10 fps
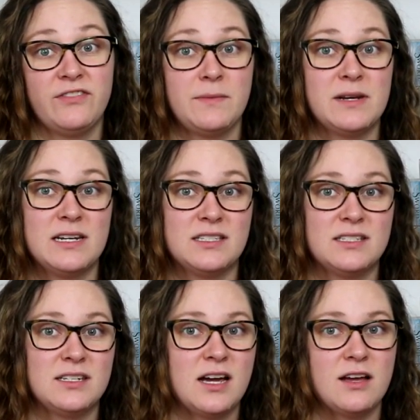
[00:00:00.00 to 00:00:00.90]

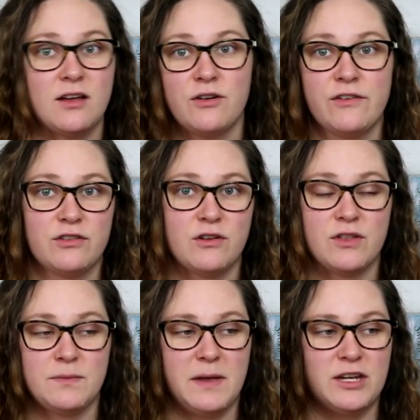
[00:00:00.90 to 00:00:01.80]
feminist overthrow
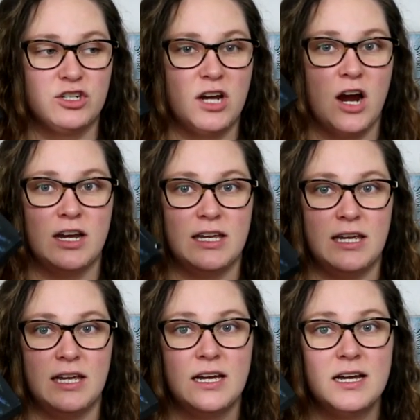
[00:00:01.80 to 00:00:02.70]
the
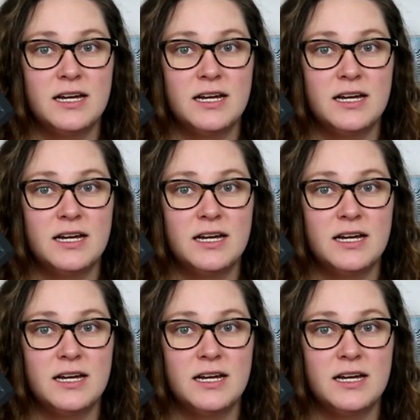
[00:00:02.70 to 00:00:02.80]
patriarchy